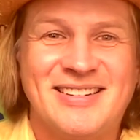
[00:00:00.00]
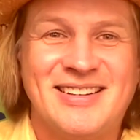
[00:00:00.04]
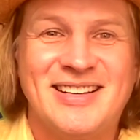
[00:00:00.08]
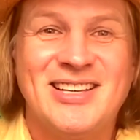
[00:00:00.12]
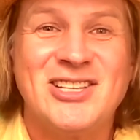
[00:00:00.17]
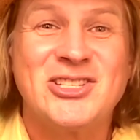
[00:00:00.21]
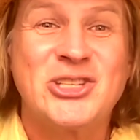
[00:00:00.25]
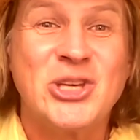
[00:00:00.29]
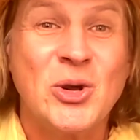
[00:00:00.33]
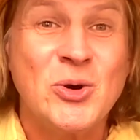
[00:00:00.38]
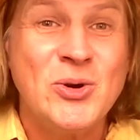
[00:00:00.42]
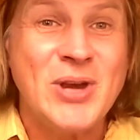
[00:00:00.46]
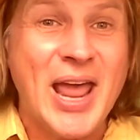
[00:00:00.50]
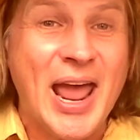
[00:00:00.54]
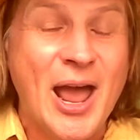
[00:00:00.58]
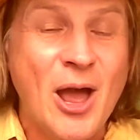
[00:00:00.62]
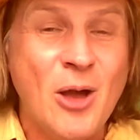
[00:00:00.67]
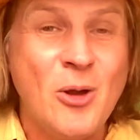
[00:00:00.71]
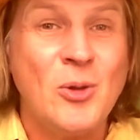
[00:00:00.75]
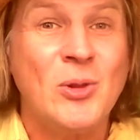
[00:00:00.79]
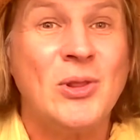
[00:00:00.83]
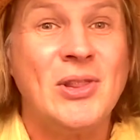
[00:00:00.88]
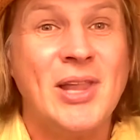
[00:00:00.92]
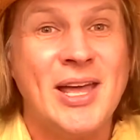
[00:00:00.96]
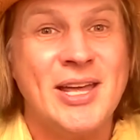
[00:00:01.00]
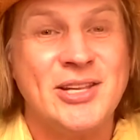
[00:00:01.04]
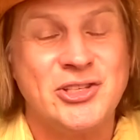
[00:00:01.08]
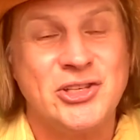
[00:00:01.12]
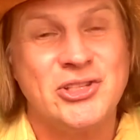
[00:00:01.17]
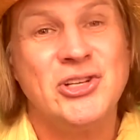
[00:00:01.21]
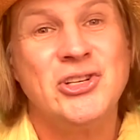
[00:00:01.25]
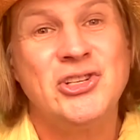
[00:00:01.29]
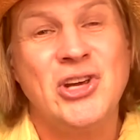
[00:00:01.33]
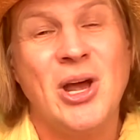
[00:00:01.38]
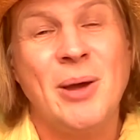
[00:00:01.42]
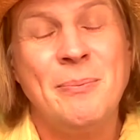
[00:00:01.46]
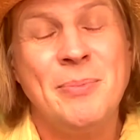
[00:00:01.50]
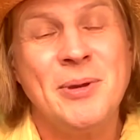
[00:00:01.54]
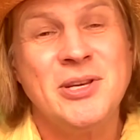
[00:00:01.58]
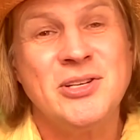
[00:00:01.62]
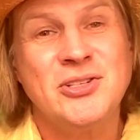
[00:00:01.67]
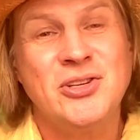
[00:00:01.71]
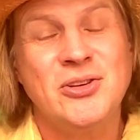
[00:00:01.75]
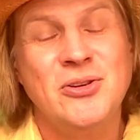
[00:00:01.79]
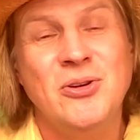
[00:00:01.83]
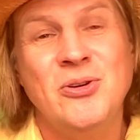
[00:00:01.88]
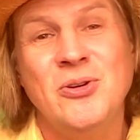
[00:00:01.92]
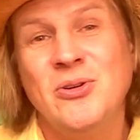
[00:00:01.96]
So now let's jump
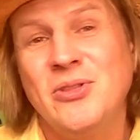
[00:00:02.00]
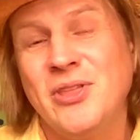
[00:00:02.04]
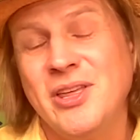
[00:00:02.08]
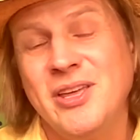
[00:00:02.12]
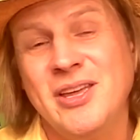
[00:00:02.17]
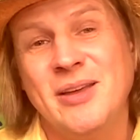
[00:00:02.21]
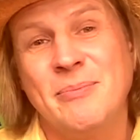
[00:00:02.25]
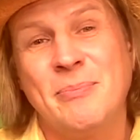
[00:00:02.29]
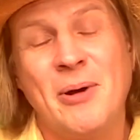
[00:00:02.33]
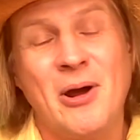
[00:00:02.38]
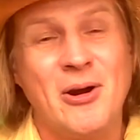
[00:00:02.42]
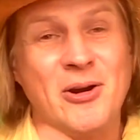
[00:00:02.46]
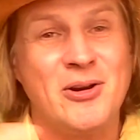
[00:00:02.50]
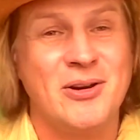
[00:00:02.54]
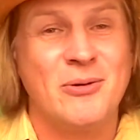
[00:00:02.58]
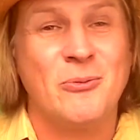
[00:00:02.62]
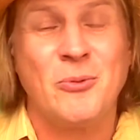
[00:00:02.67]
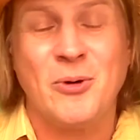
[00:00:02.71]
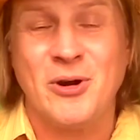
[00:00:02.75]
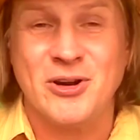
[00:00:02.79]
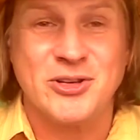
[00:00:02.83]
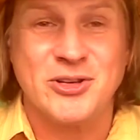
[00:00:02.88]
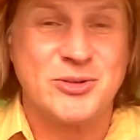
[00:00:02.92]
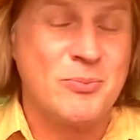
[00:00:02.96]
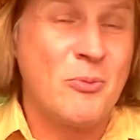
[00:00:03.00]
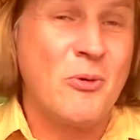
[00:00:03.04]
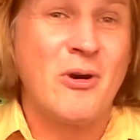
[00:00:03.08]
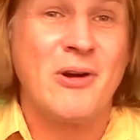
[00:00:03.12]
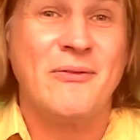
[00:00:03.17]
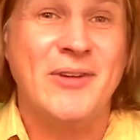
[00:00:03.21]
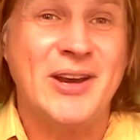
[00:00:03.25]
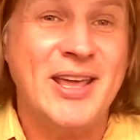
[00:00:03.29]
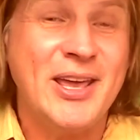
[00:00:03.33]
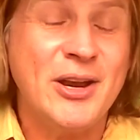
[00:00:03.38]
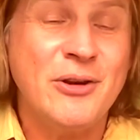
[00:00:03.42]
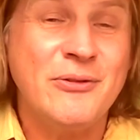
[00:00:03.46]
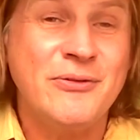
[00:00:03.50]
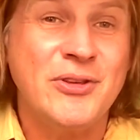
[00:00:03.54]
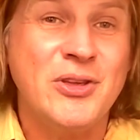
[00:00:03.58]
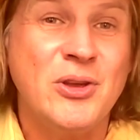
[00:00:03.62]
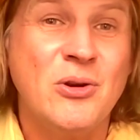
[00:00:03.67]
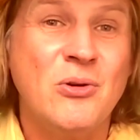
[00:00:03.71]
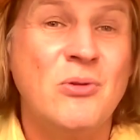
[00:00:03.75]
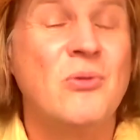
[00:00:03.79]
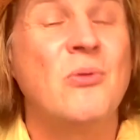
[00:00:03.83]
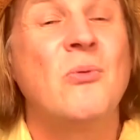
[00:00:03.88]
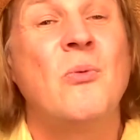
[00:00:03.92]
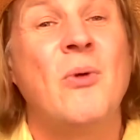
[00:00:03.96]
into the part where it's more of an
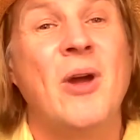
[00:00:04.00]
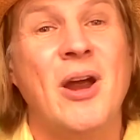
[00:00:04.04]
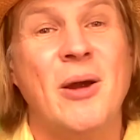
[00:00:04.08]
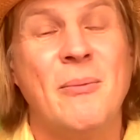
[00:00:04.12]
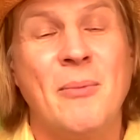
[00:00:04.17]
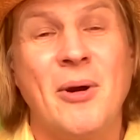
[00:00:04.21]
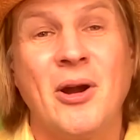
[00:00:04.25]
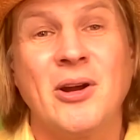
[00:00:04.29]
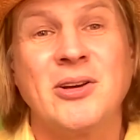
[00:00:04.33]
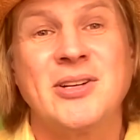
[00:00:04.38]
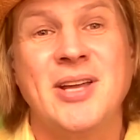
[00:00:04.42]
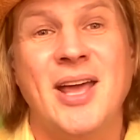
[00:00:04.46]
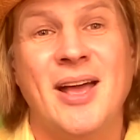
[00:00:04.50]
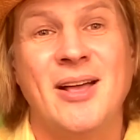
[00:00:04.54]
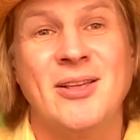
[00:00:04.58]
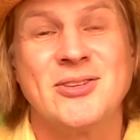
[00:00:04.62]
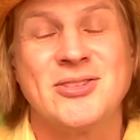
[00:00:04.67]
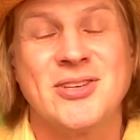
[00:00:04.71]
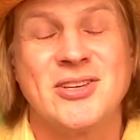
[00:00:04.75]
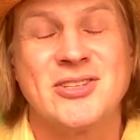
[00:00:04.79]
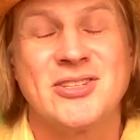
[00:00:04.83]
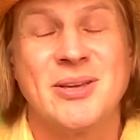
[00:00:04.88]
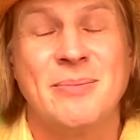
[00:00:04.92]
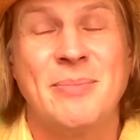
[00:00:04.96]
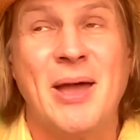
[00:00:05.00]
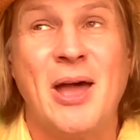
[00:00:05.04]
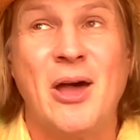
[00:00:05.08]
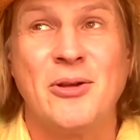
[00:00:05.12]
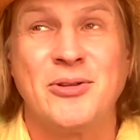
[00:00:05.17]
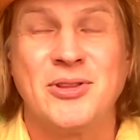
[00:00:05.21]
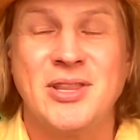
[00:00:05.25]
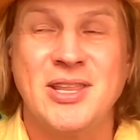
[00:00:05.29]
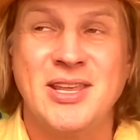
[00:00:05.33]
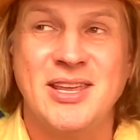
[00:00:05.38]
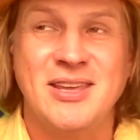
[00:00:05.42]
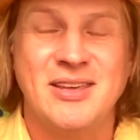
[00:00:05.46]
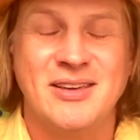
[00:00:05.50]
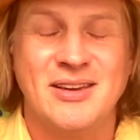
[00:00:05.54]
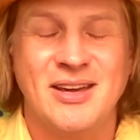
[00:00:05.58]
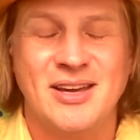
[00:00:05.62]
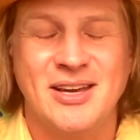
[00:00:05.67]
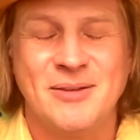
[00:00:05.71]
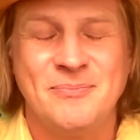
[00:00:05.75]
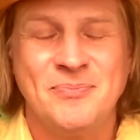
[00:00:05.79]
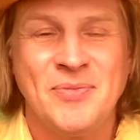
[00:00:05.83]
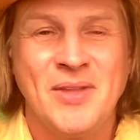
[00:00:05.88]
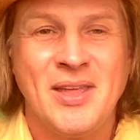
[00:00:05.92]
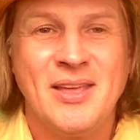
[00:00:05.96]
interview, where Mark tells us about
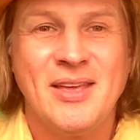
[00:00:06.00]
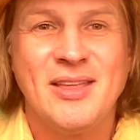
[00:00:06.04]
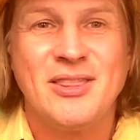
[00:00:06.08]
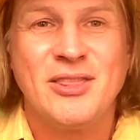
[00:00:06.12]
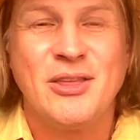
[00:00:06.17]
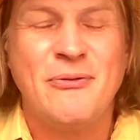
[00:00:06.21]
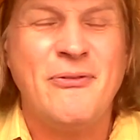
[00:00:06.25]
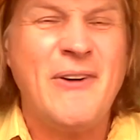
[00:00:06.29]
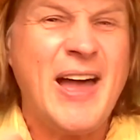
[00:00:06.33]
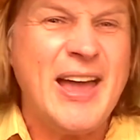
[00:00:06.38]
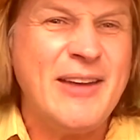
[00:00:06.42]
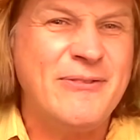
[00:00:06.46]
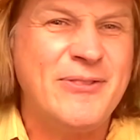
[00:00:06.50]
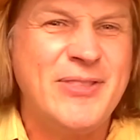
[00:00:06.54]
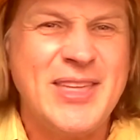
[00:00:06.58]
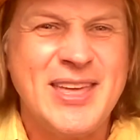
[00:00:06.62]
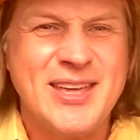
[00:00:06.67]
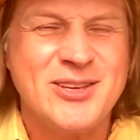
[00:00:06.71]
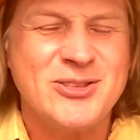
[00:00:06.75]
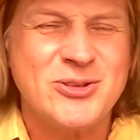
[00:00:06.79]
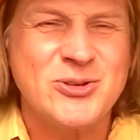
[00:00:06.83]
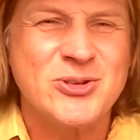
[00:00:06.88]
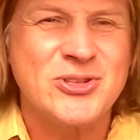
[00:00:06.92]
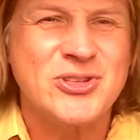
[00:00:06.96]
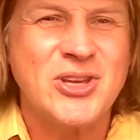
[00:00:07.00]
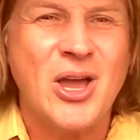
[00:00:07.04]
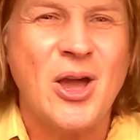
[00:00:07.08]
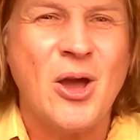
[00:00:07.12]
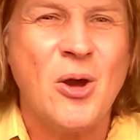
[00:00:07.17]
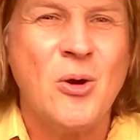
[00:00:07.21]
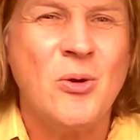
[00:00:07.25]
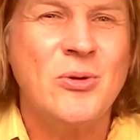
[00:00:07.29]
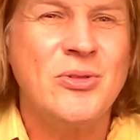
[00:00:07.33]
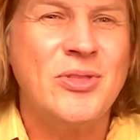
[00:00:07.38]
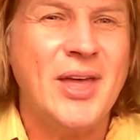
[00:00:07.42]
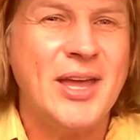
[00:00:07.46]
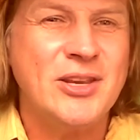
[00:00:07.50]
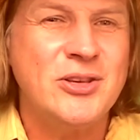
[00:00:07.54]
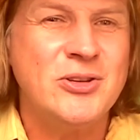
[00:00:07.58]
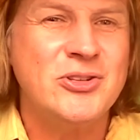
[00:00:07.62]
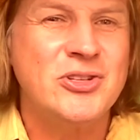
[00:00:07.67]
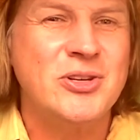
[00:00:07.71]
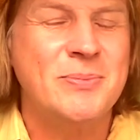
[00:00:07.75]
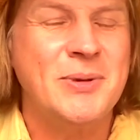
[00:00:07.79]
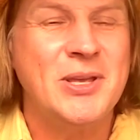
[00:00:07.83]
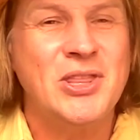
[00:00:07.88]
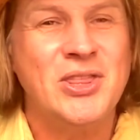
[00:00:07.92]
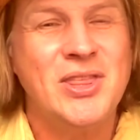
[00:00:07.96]
the five things or so that you
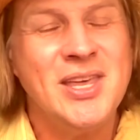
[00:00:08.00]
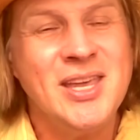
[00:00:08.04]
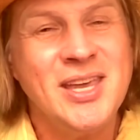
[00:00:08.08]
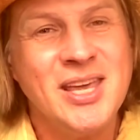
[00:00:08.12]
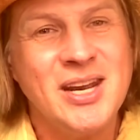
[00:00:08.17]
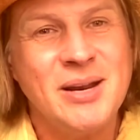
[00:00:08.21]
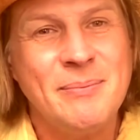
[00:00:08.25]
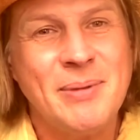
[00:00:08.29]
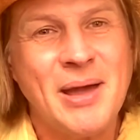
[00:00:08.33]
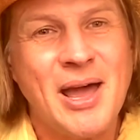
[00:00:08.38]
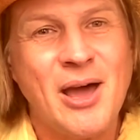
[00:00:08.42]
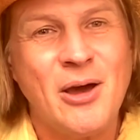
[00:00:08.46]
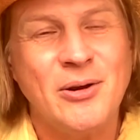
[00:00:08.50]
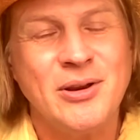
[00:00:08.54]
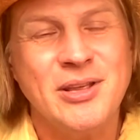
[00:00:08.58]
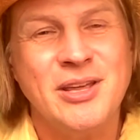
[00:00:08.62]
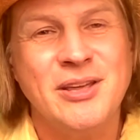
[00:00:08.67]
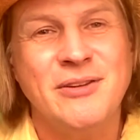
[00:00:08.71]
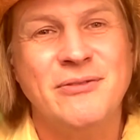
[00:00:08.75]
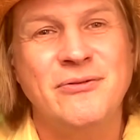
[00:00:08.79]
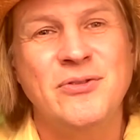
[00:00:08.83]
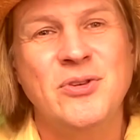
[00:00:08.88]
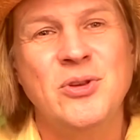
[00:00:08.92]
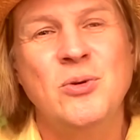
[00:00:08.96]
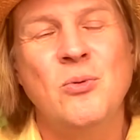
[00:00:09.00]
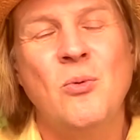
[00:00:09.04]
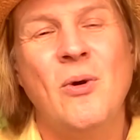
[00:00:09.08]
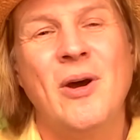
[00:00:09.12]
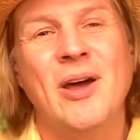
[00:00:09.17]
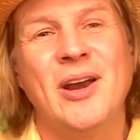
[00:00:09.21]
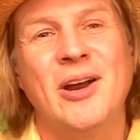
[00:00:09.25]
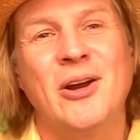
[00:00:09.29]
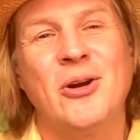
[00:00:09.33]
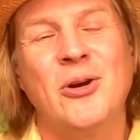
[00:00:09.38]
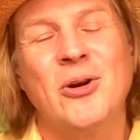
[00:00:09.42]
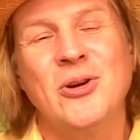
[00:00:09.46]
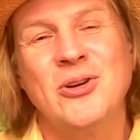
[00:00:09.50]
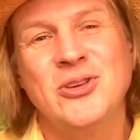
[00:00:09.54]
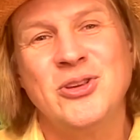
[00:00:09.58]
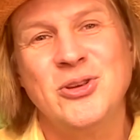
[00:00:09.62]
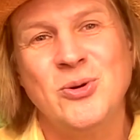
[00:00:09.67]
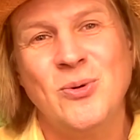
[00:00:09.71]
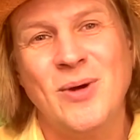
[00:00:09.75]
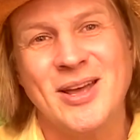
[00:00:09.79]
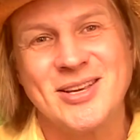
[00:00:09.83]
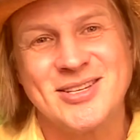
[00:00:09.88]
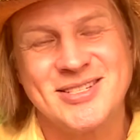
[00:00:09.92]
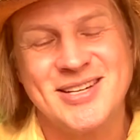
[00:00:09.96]
should be thinking about if you want to earn
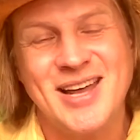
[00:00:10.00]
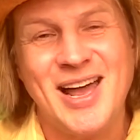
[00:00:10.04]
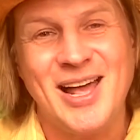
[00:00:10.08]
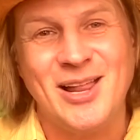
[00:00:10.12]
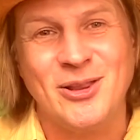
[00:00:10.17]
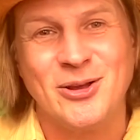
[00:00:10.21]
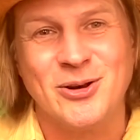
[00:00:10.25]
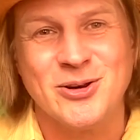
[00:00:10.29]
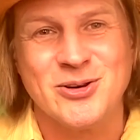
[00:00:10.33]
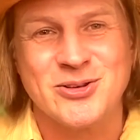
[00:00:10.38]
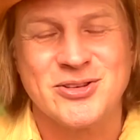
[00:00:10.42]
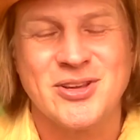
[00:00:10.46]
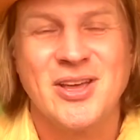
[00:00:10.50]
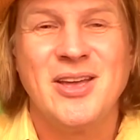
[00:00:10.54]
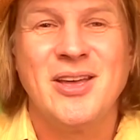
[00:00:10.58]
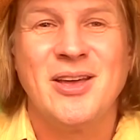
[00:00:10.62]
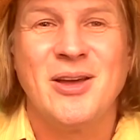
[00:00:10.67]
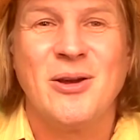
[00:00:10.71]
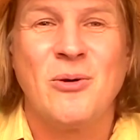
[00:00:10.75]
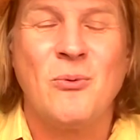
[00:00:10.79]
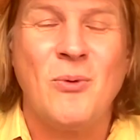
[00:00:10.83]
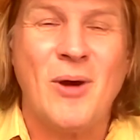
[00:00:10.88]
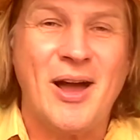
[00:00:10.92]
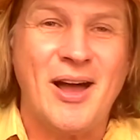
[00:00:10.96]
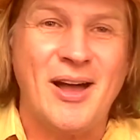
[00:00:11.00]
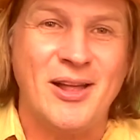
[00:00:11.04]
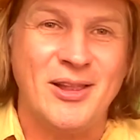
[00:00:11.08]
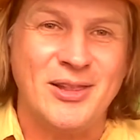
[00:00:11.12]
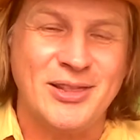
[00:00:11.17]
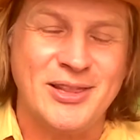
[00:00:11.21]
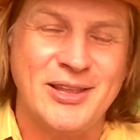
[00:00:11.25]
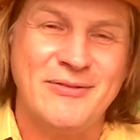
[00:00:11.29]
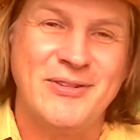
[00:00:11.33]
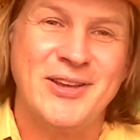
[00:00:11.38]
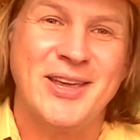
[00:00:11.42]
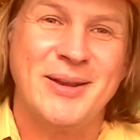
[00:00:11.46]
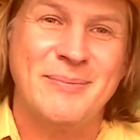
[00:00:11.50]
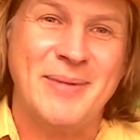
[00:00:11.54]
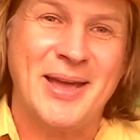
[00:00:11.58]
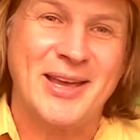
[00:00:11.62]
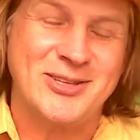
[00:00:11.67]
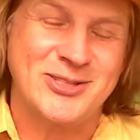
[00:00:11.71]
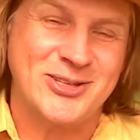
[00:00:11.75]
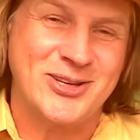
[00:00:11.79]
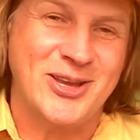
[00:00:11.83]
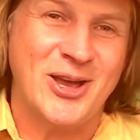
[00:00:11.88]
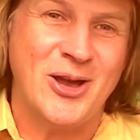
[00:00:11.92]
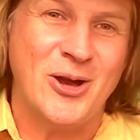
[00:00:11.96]
U.S. dollars while living in
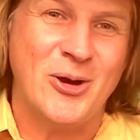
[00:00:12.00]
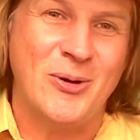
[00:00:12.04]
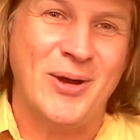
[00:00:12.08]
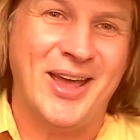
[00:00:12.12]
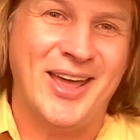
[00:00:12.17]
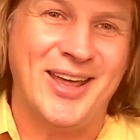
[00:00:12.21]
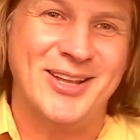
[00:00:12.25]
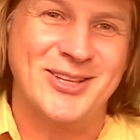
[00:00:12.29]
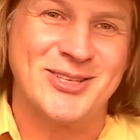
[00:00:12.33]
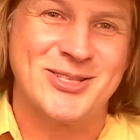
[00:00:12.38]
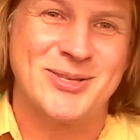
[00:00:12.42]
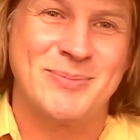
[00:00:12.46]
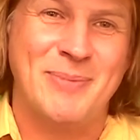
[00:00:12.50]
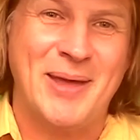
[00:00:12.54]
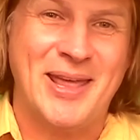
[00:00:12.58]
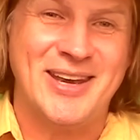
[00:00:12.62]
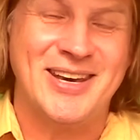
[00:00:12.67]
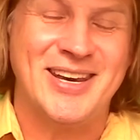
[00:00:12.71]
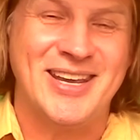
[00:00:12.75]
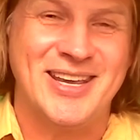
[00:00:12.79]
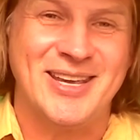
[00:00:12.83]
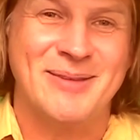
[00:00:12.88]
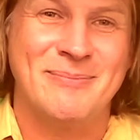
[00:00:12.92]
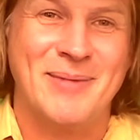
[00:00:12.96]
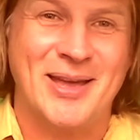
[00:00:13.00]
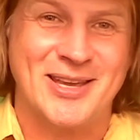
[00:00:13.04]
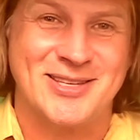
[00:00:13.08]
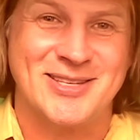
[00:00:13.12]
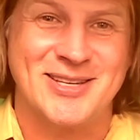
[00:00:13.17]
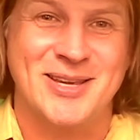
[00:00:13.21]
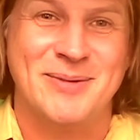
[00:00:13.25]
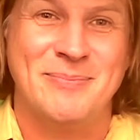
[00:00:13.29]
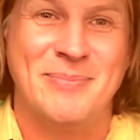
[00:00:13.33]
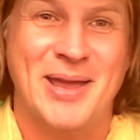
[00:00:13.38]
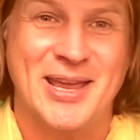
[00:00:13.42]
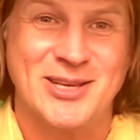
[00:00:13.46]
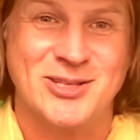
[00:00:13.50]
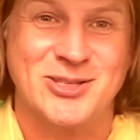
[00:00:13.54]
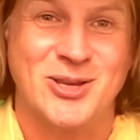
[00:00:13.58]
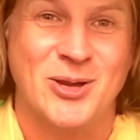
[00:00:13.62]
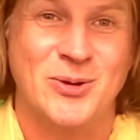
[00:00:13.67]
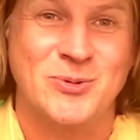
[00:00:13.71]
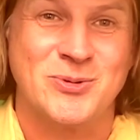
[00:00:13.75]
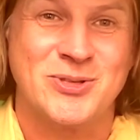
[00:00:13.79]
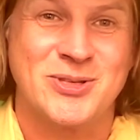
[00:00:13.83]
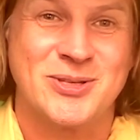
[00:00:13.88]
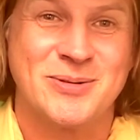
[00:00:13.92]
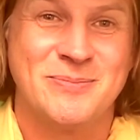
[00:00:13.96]
Mexico and spending Mexican
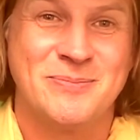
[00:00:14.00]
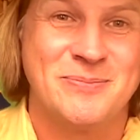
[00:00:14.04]
pesos.